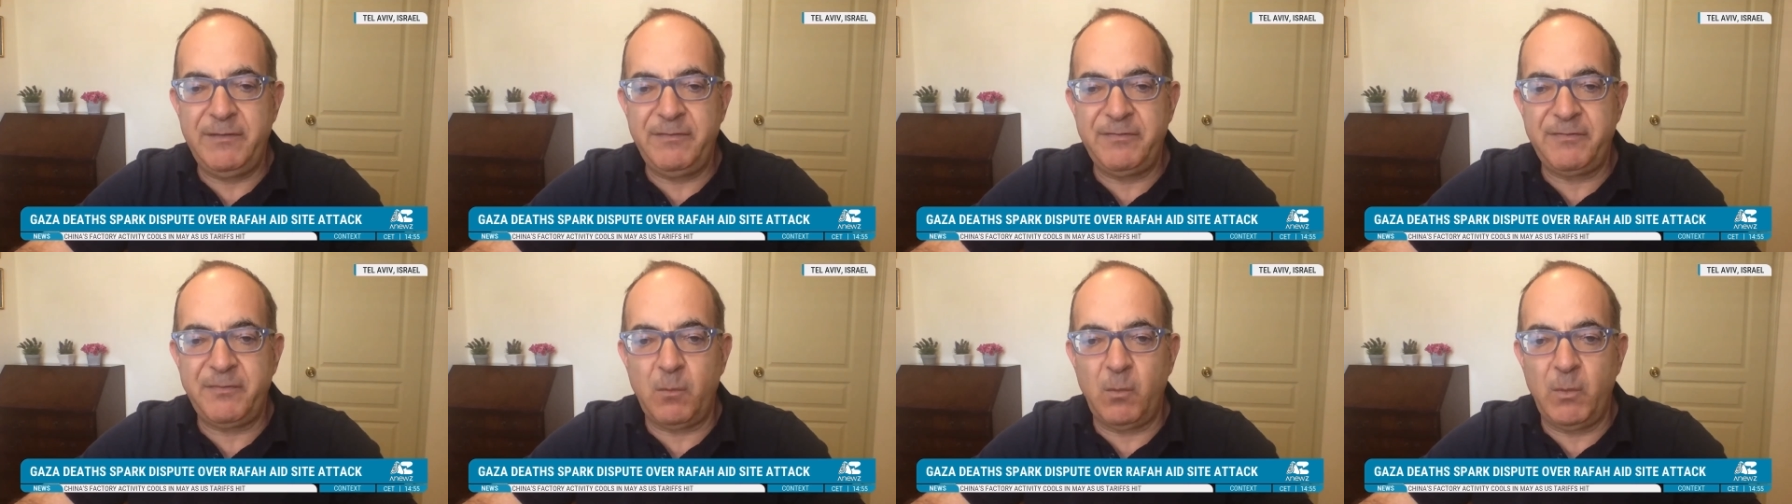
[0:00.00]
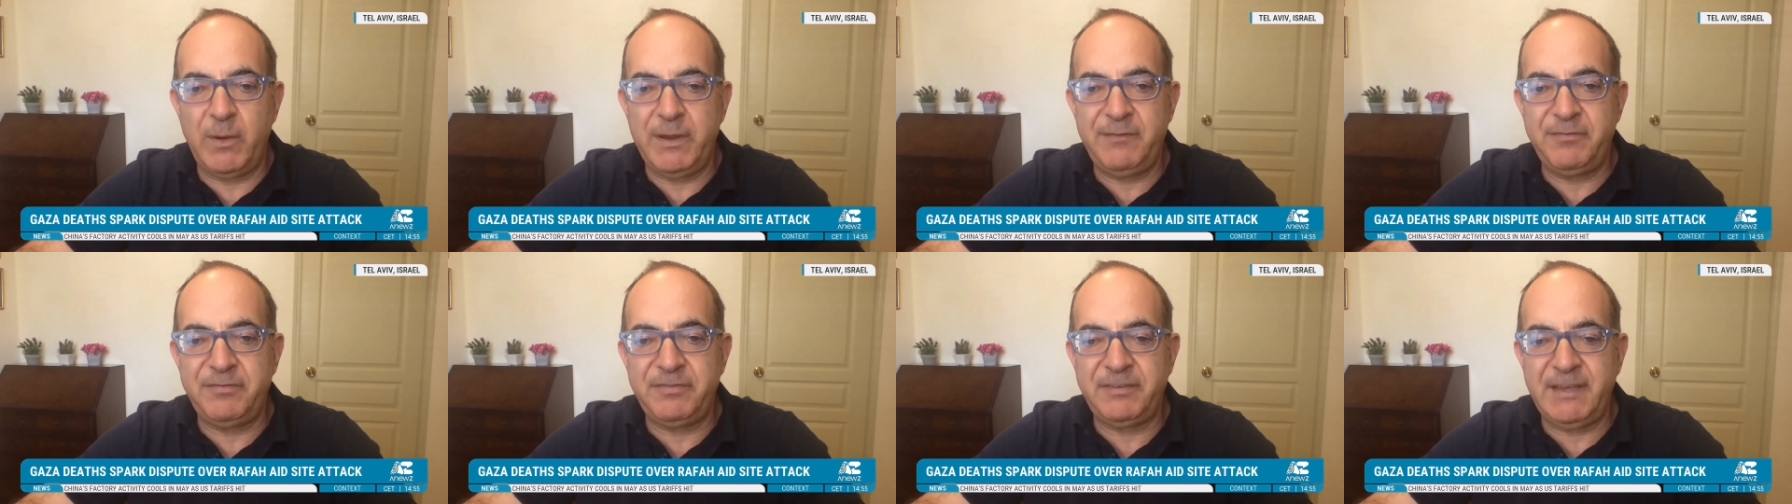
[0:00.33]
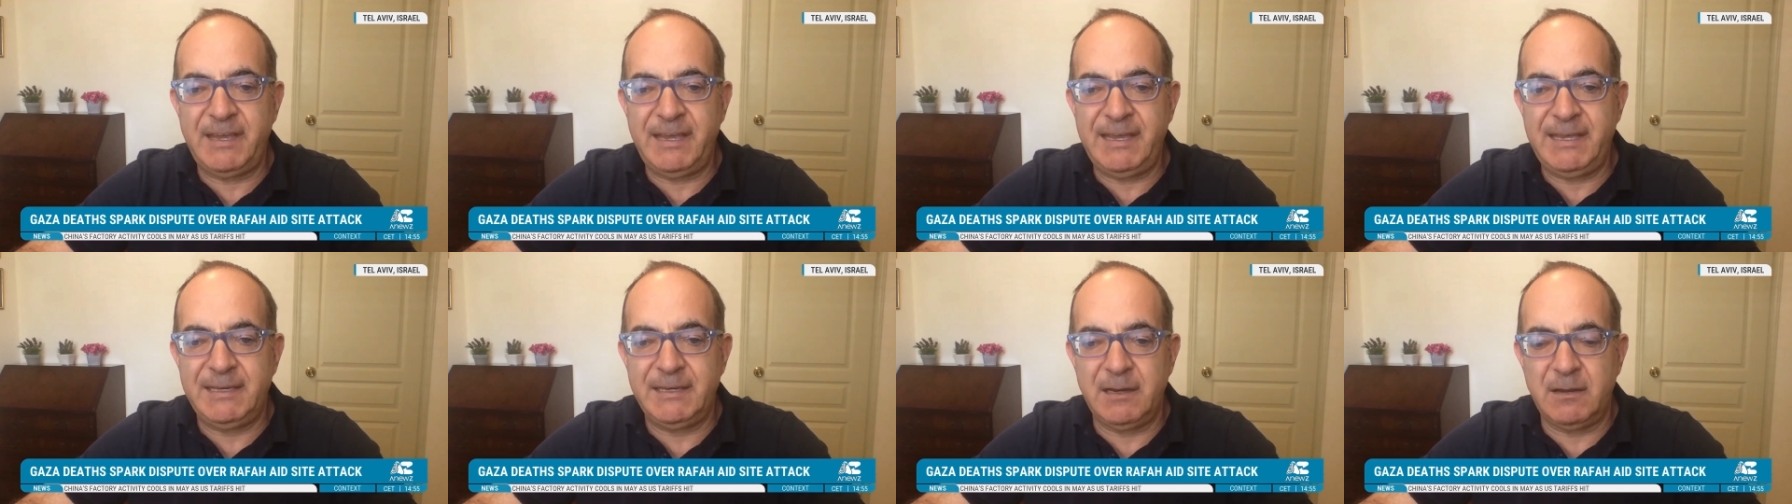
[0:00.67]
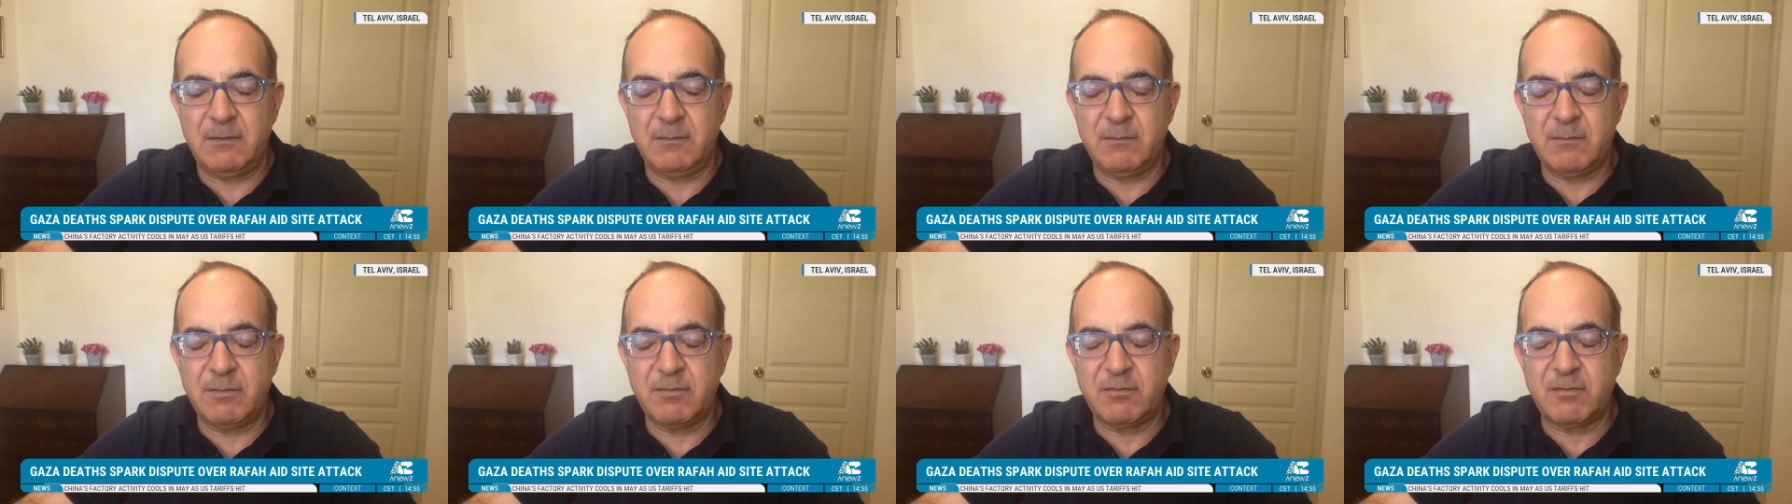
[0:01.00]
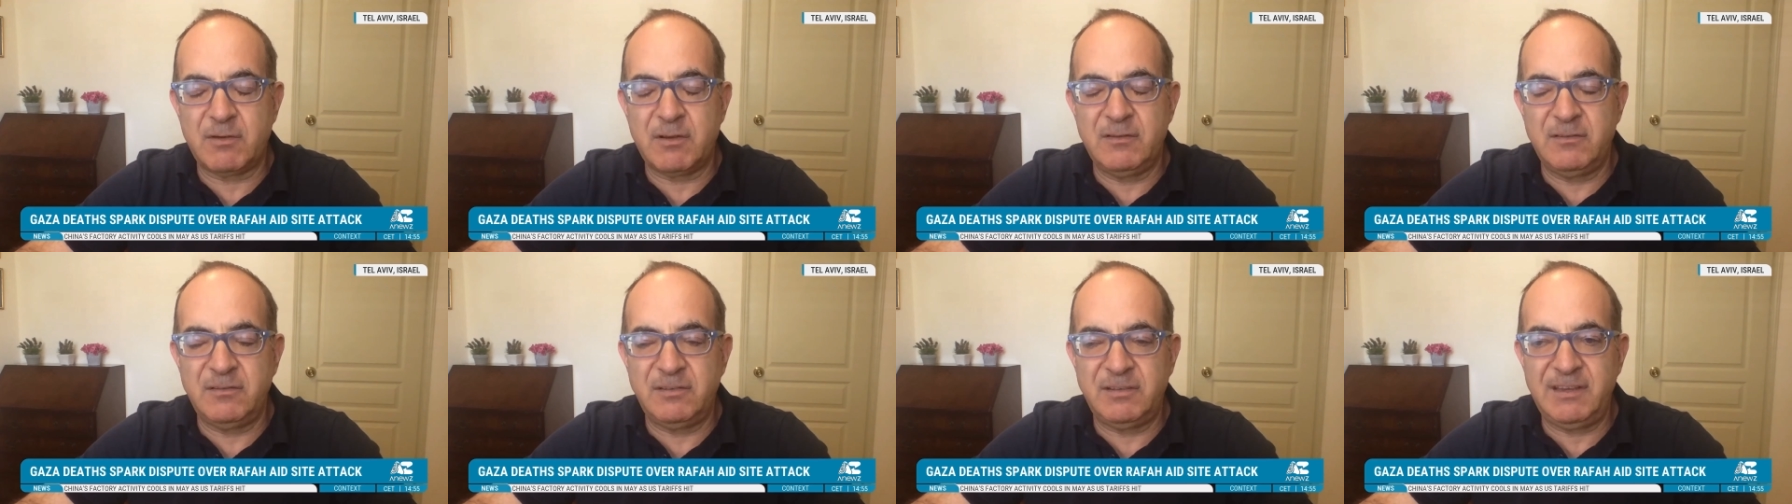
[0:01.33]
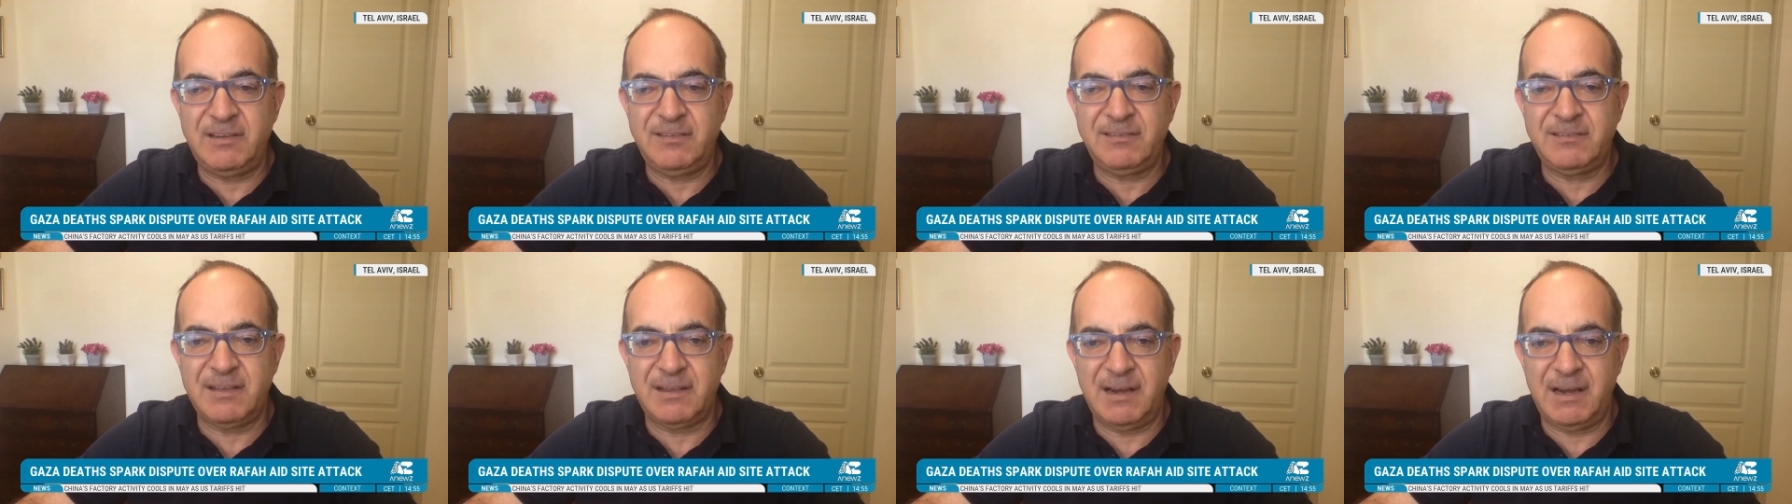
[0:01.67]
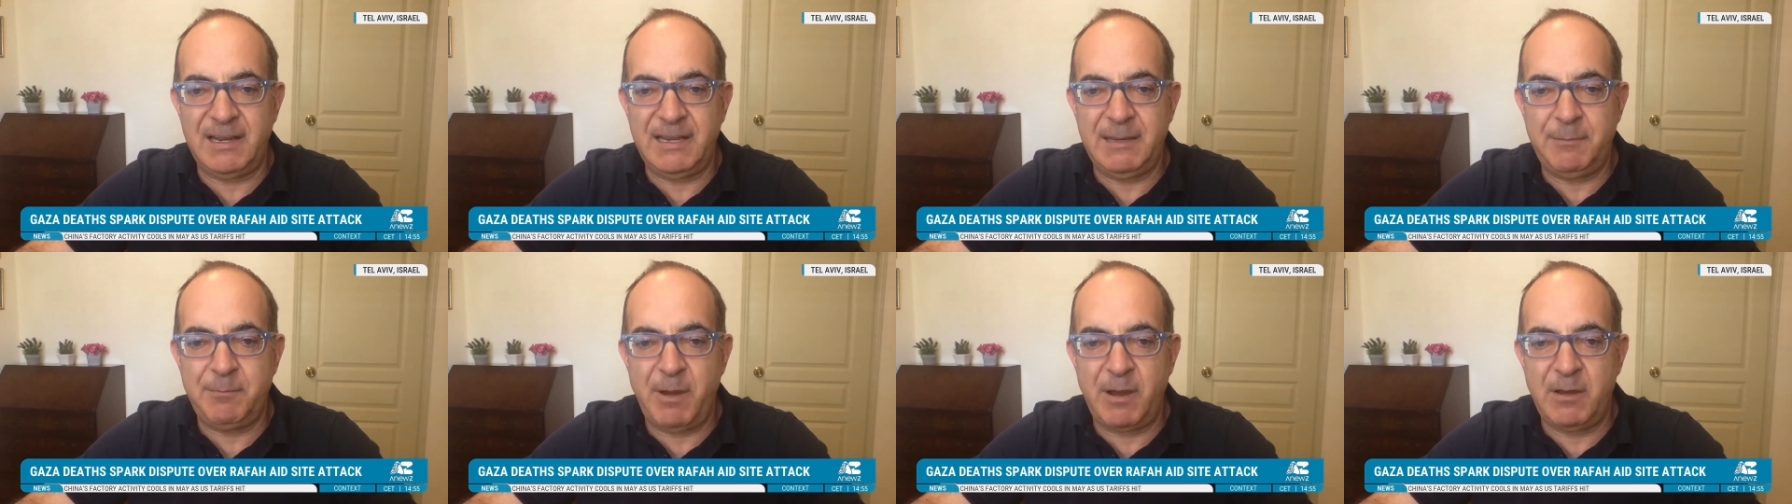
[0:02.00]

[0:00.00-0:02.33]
We've seen consistently,